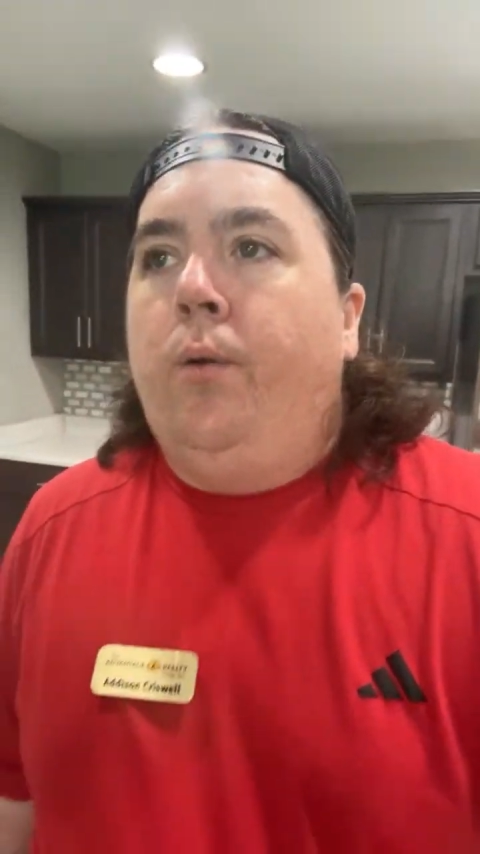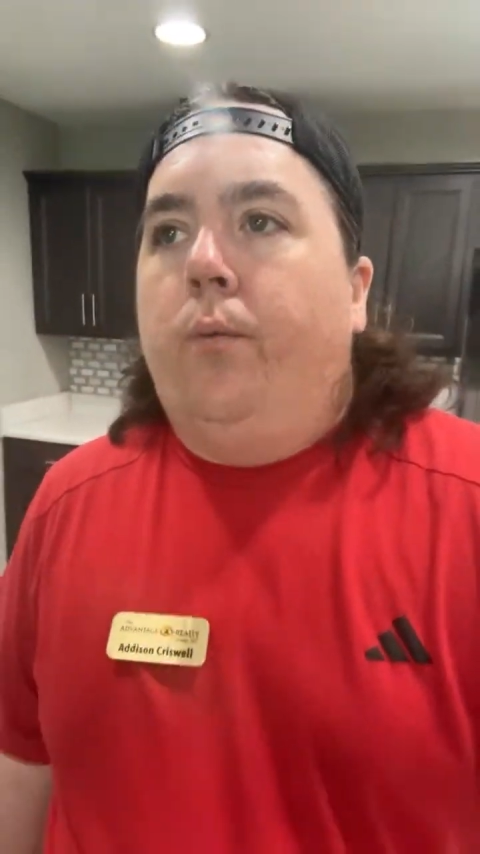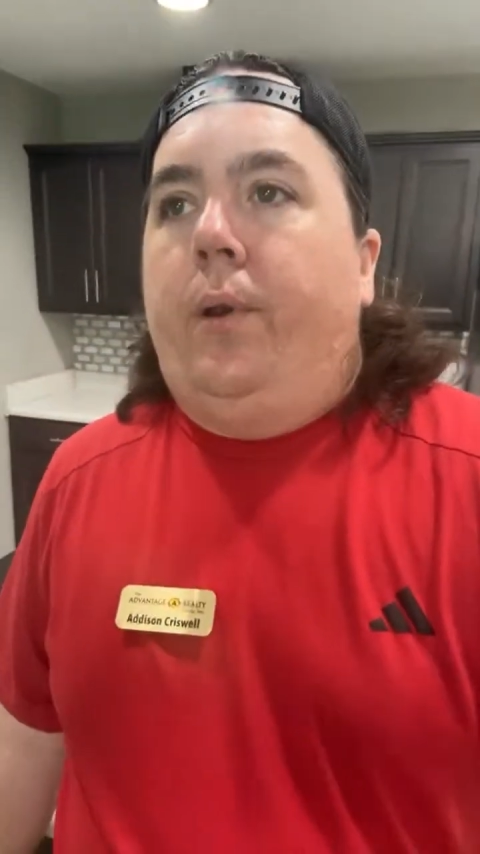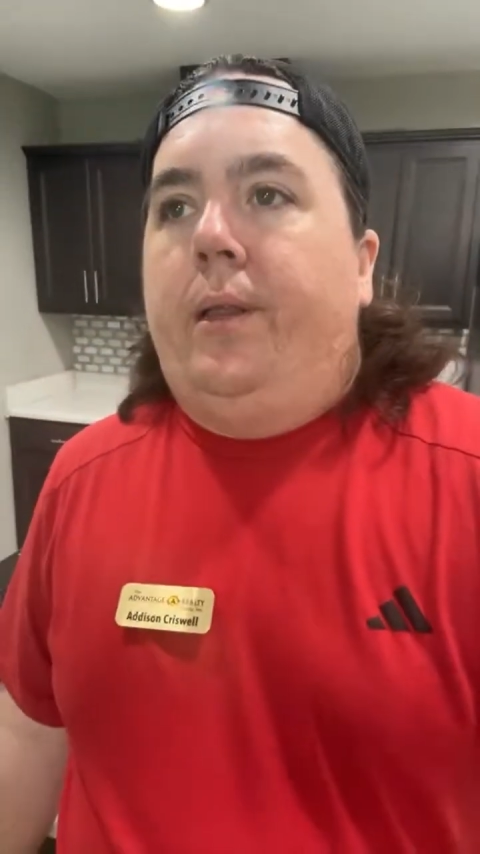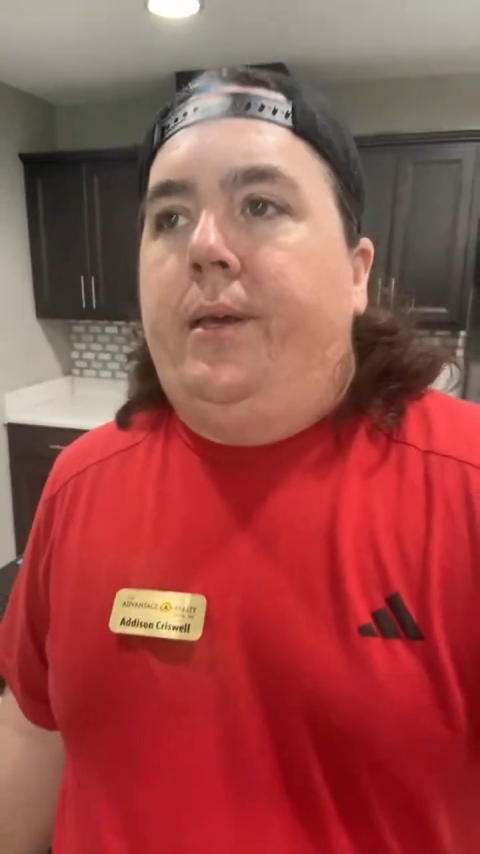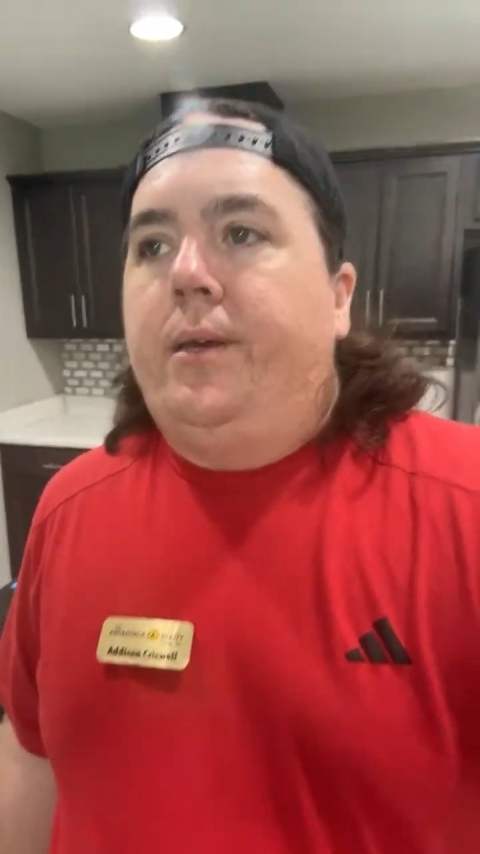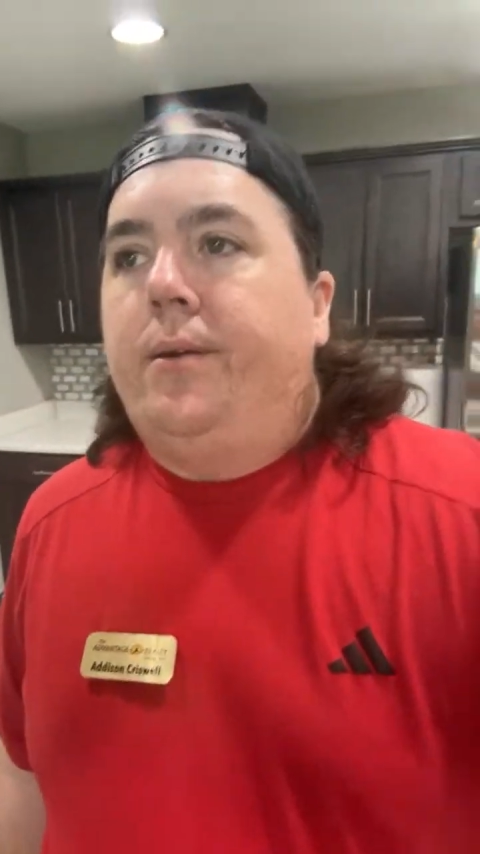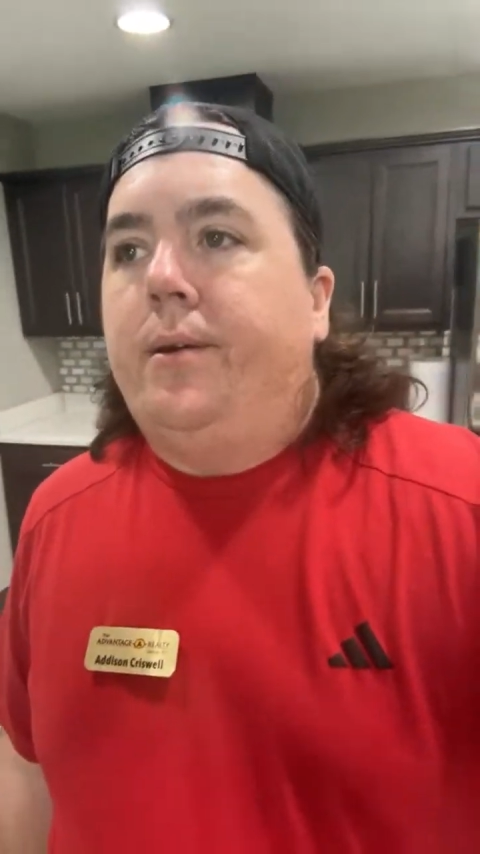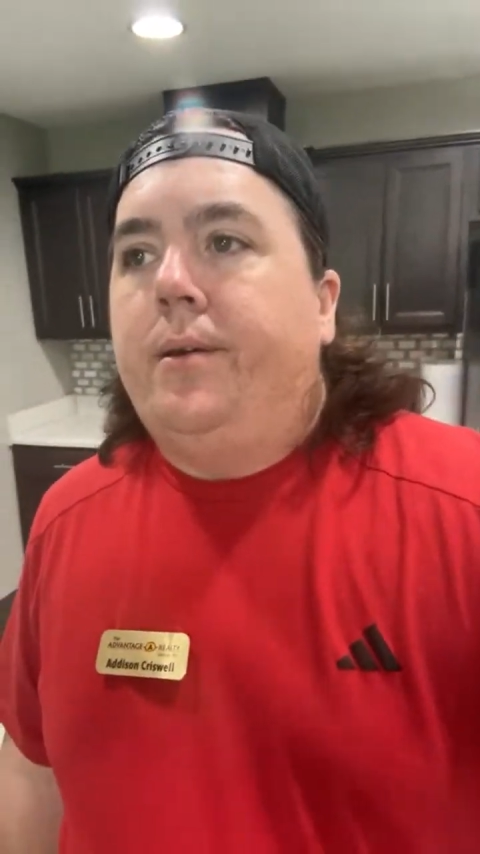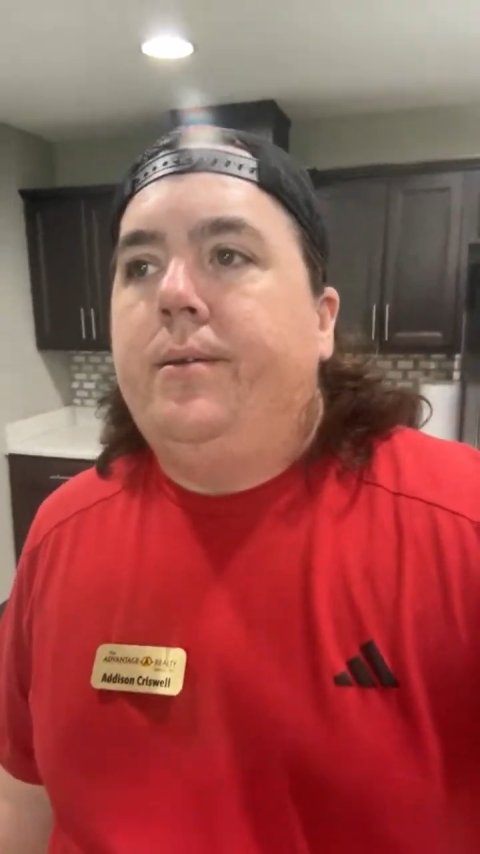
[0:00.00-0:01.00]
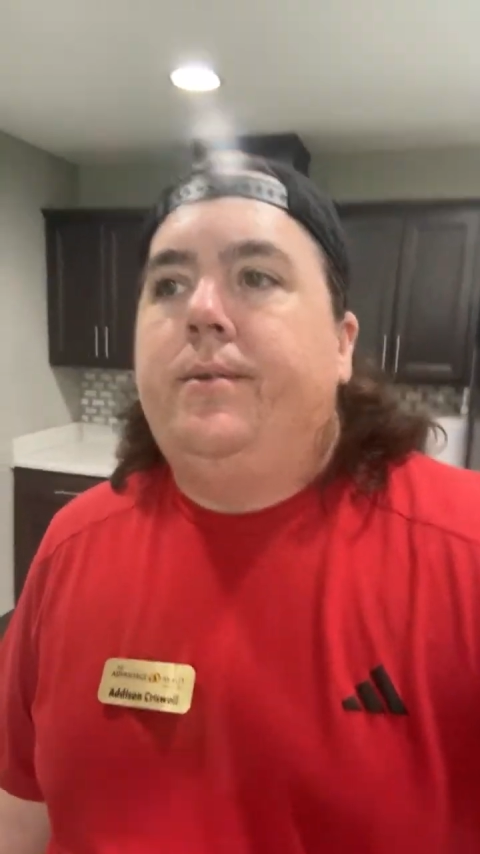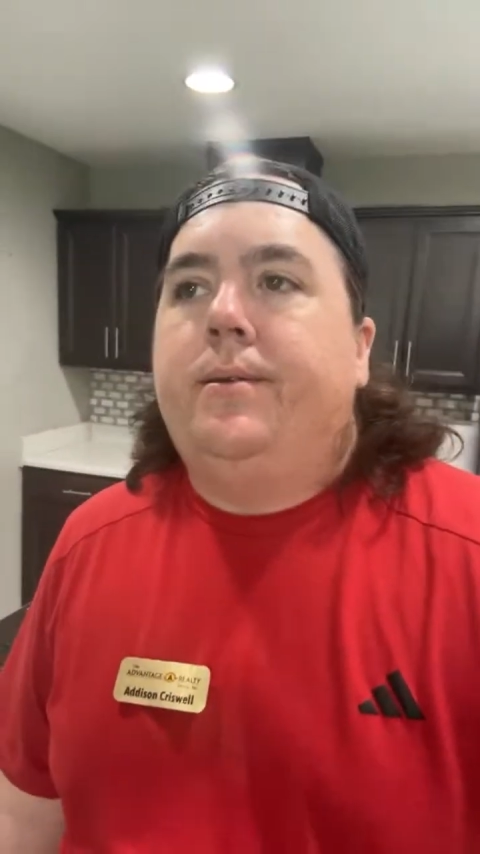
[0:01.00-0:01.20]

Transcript: really good.